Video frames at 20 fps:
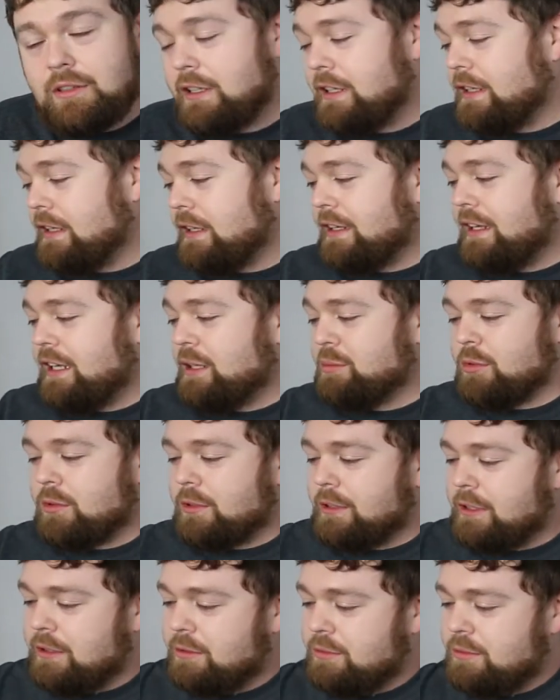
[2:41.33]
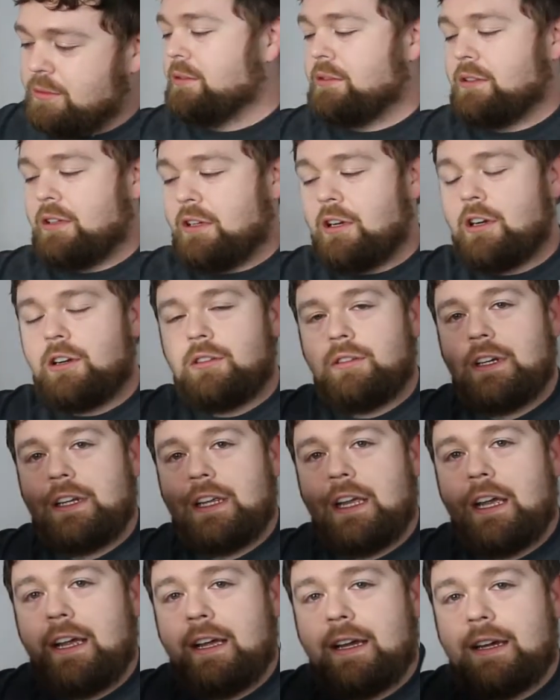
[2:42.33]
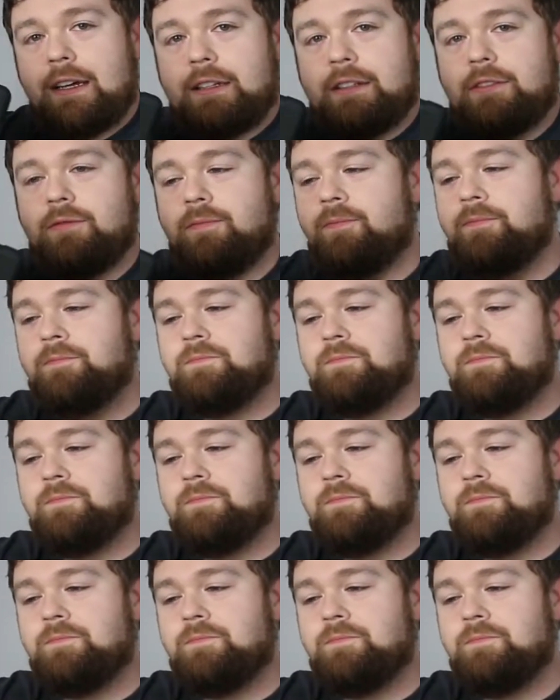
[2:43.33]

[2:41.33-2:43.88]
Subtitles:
need to get a keyboard though. I already had